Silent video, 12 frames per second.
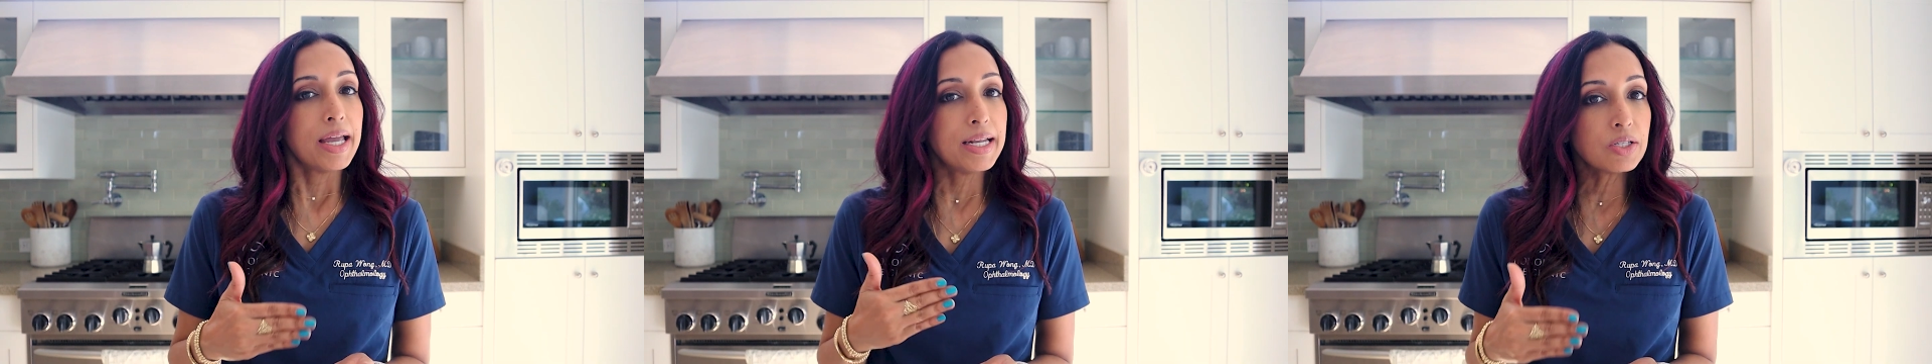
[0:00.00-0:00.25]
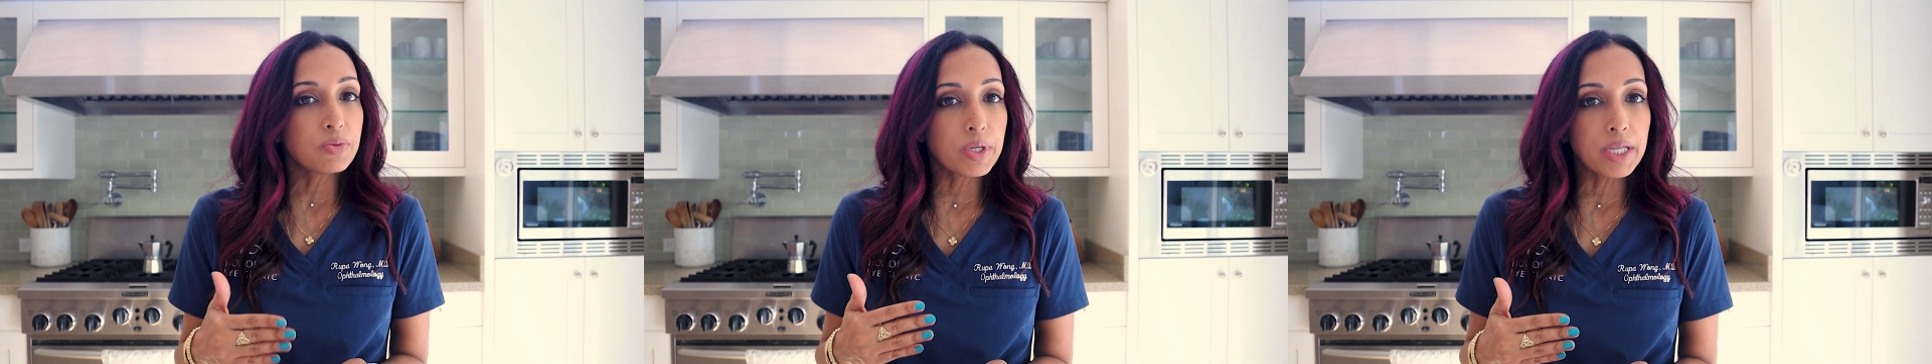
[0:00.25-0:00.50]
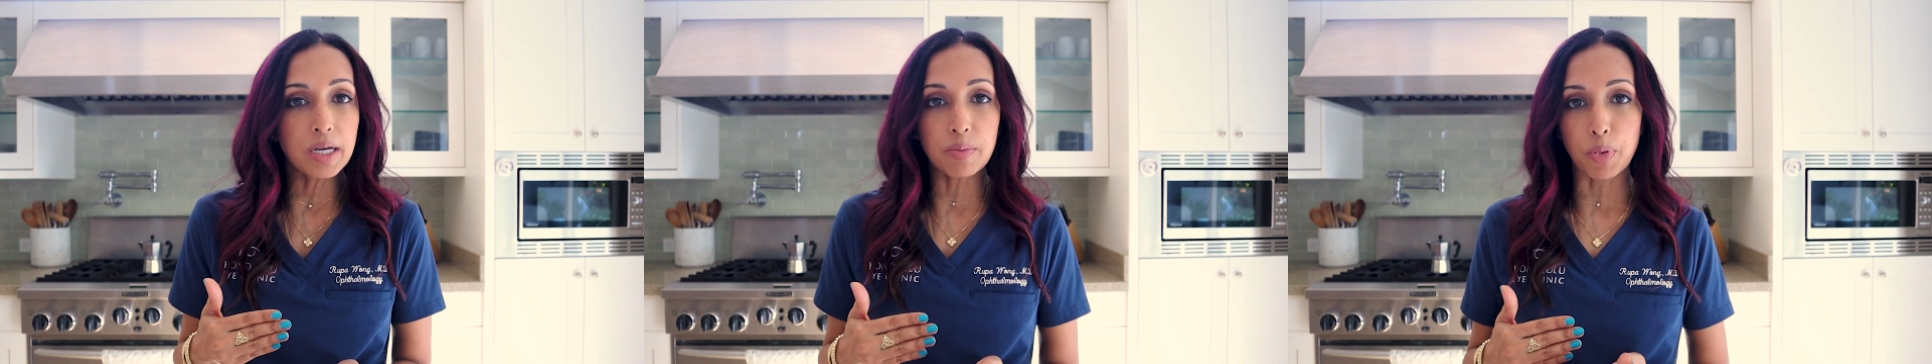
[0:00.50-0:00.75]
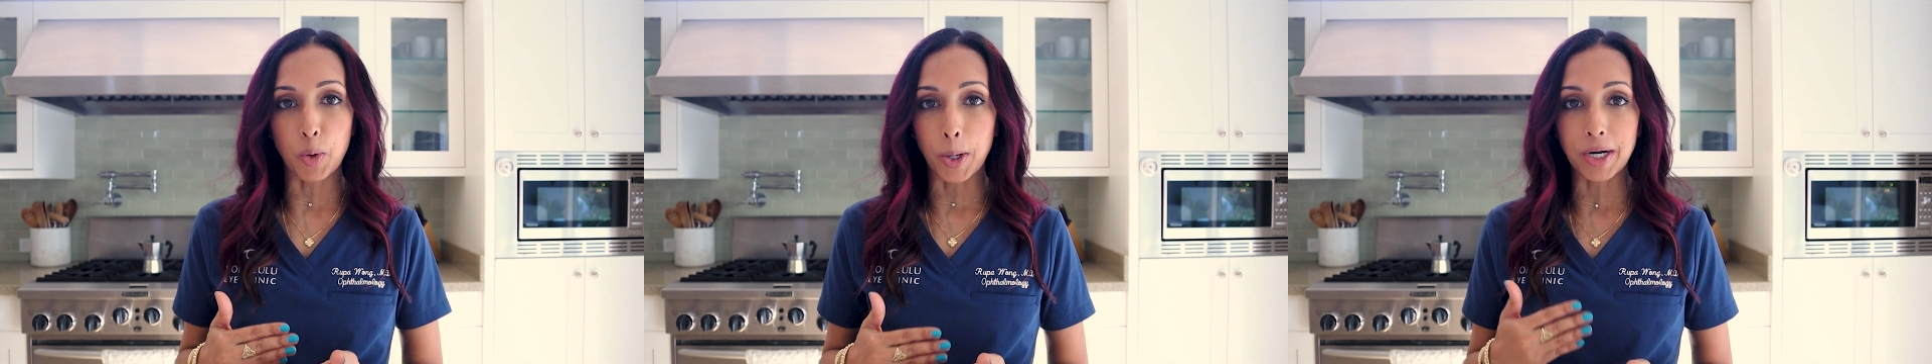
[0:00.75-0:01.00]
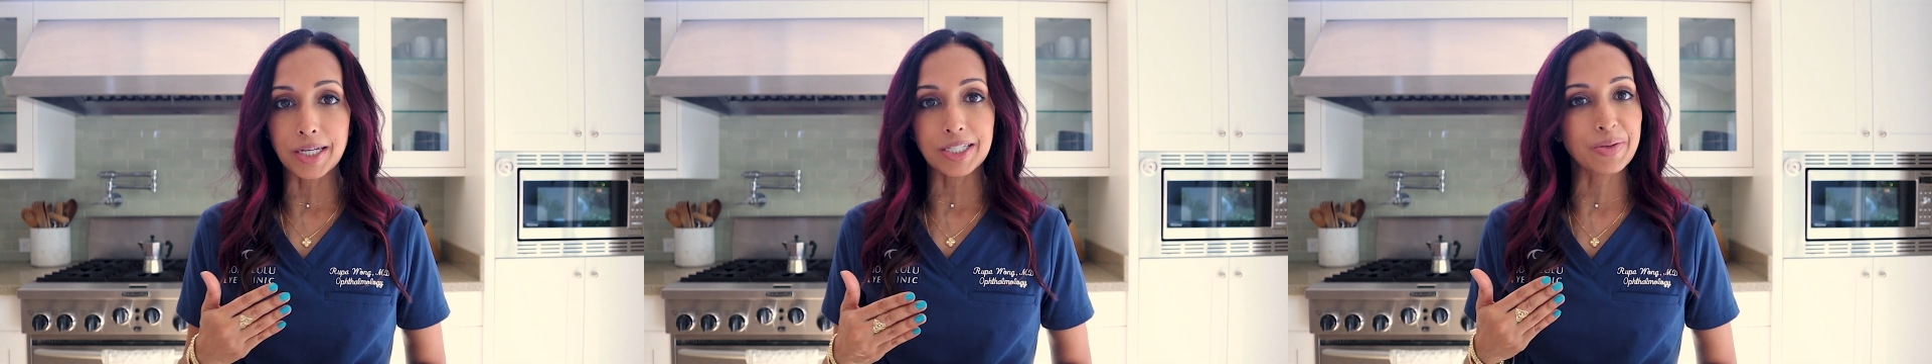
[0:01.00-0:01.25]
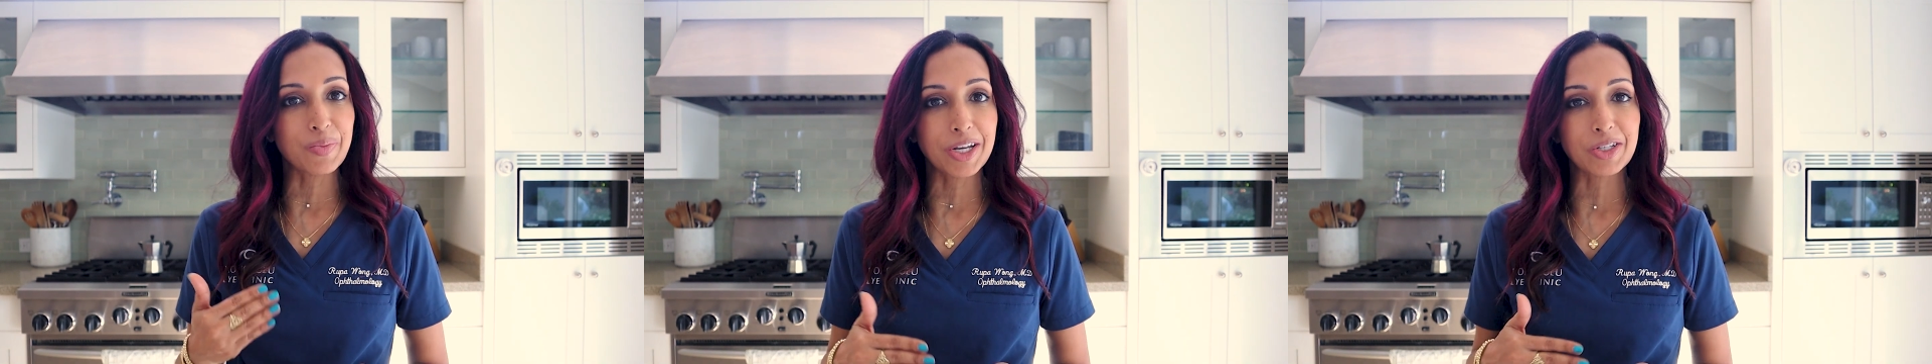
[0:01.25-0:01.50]
it is really important
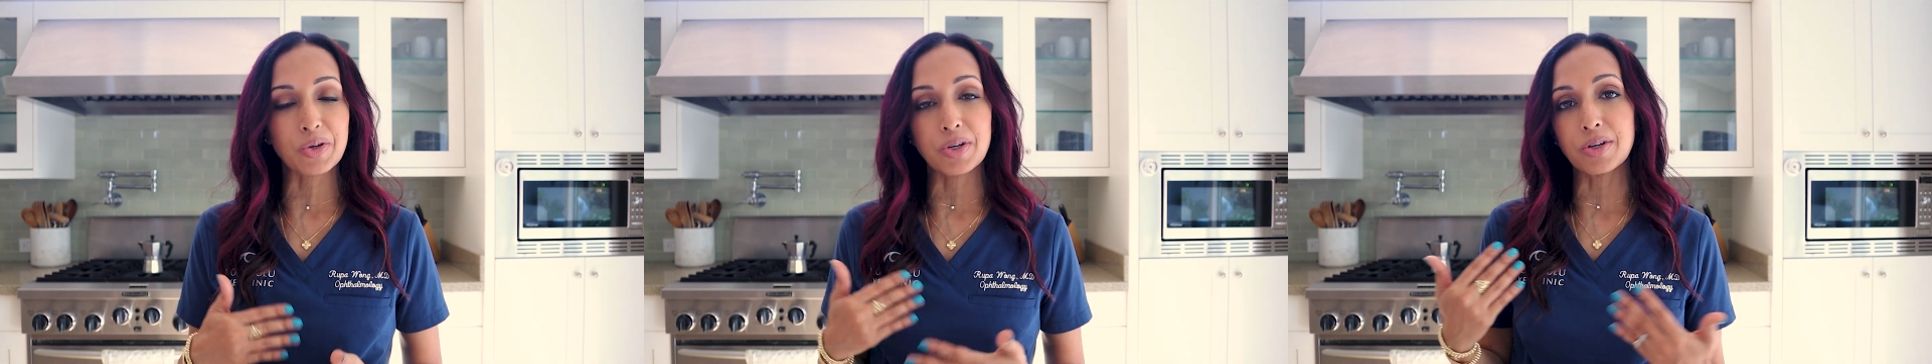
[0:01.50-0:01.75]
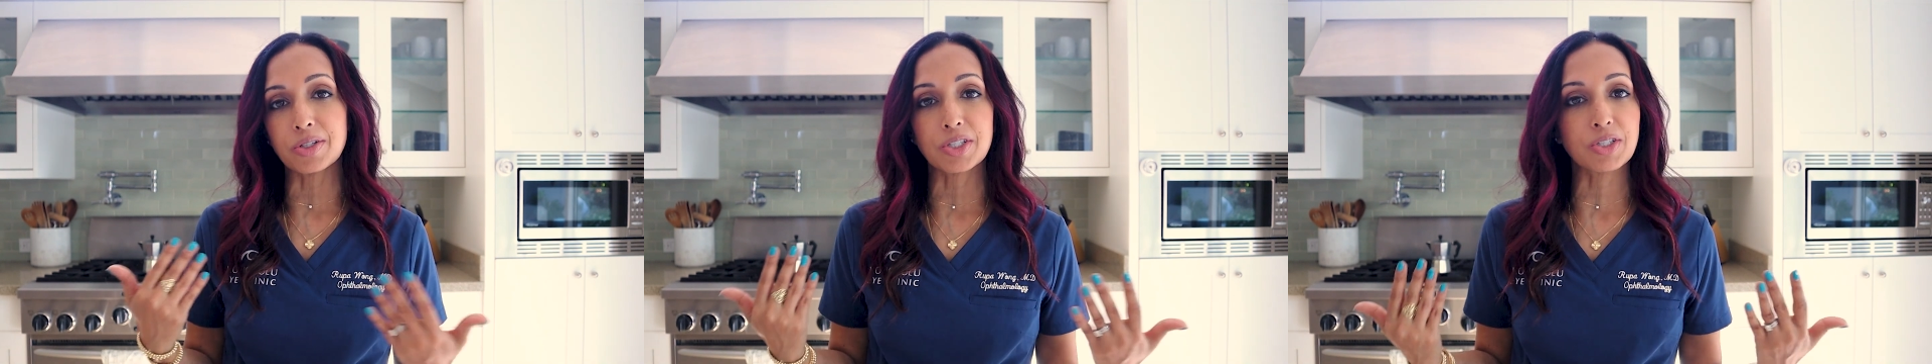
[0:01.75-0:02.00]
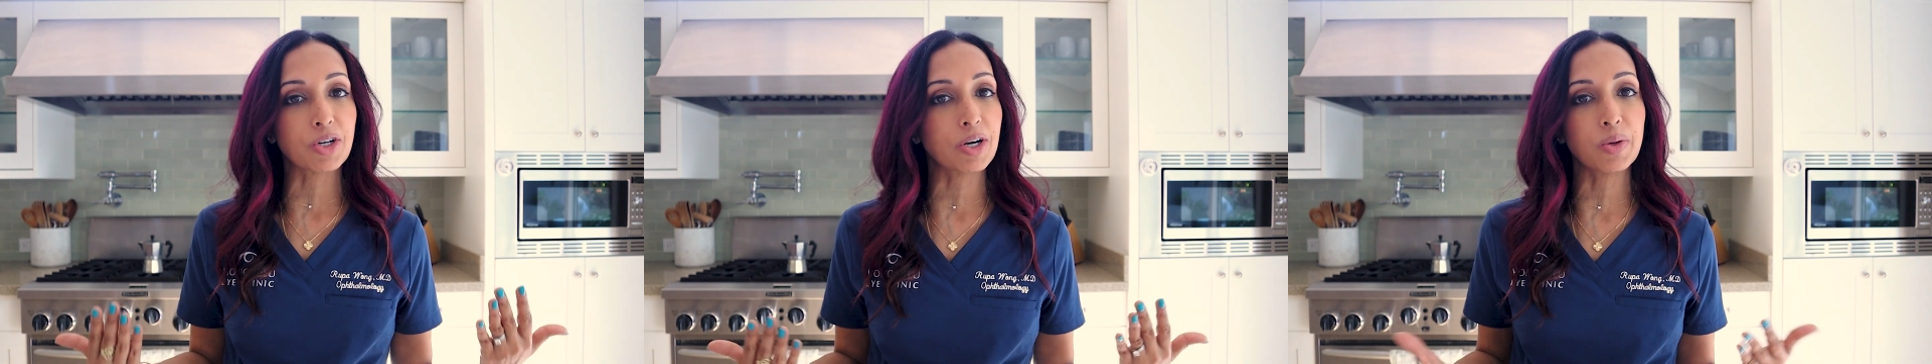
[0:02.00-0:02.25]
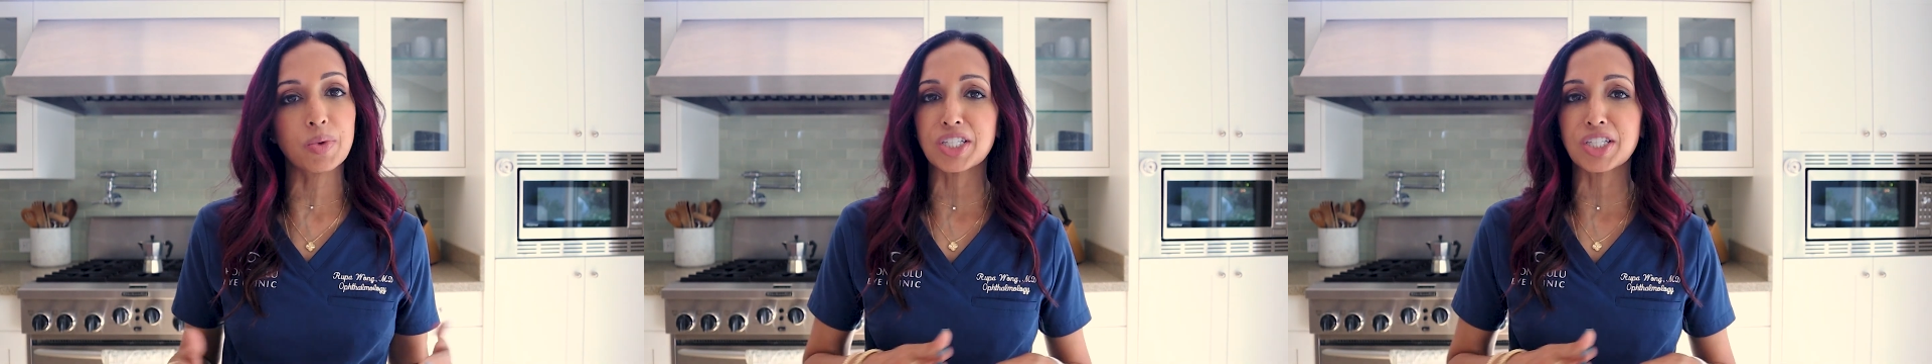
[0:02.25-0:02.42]
to make sure you're starting